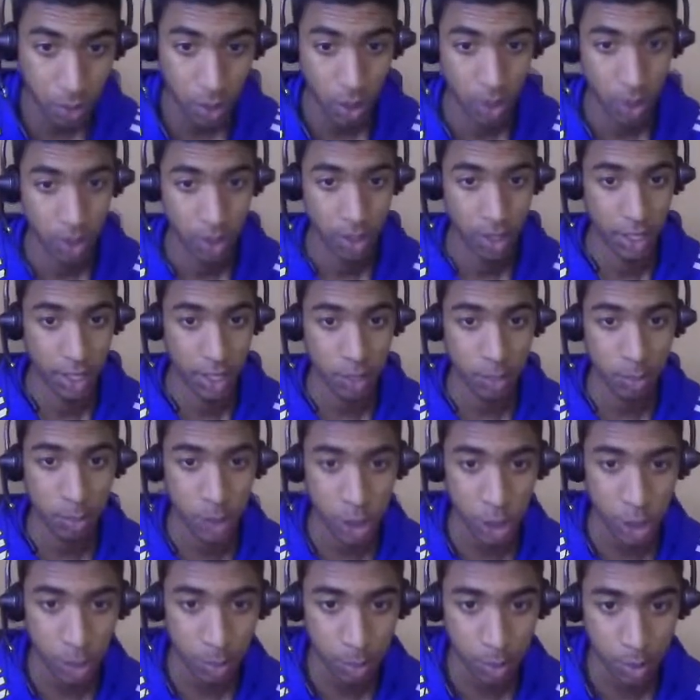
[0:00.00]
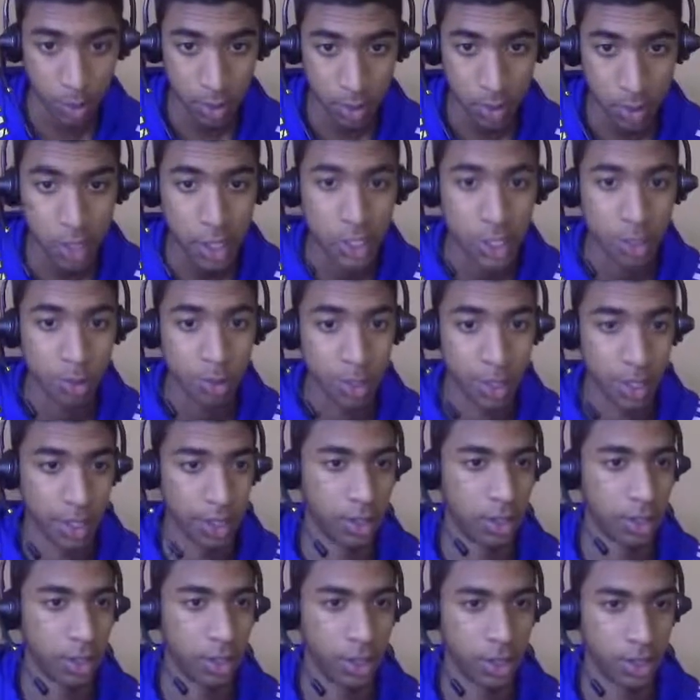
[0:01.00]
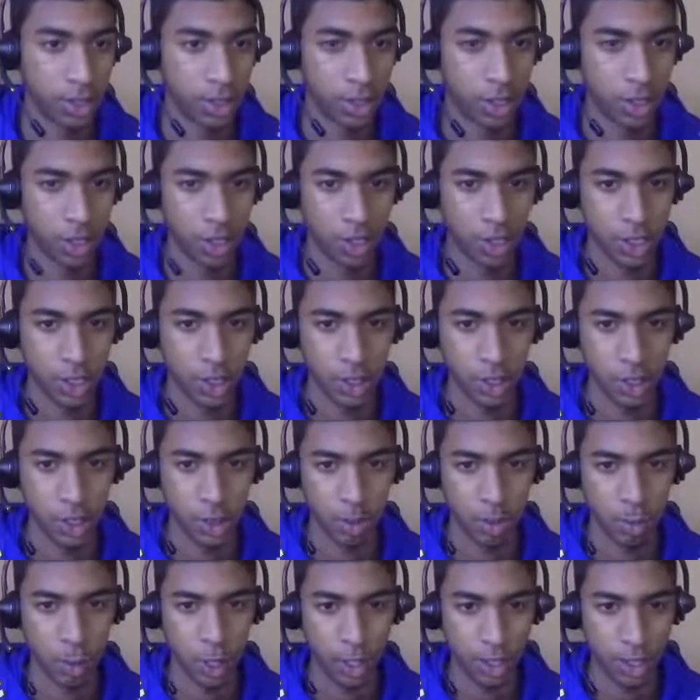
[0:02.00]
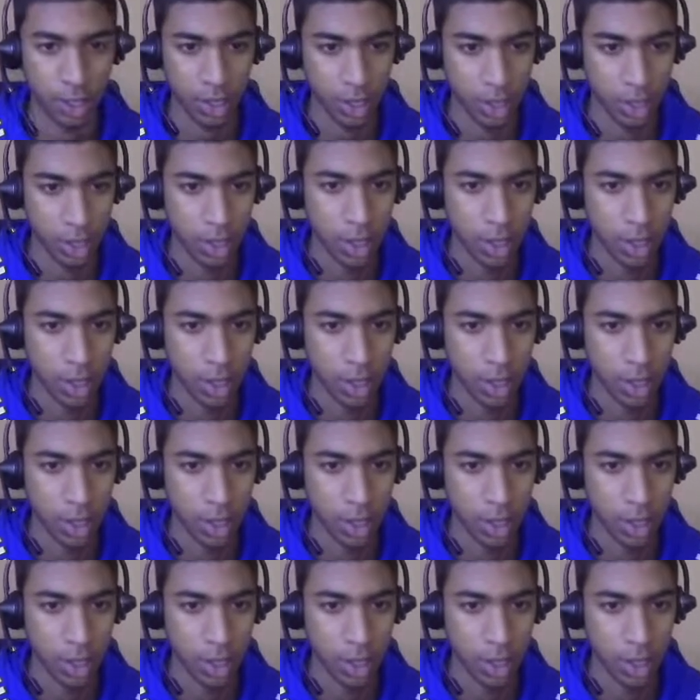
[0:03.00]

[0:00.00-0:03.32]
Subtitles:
This bishop is pinned. Let's just spot the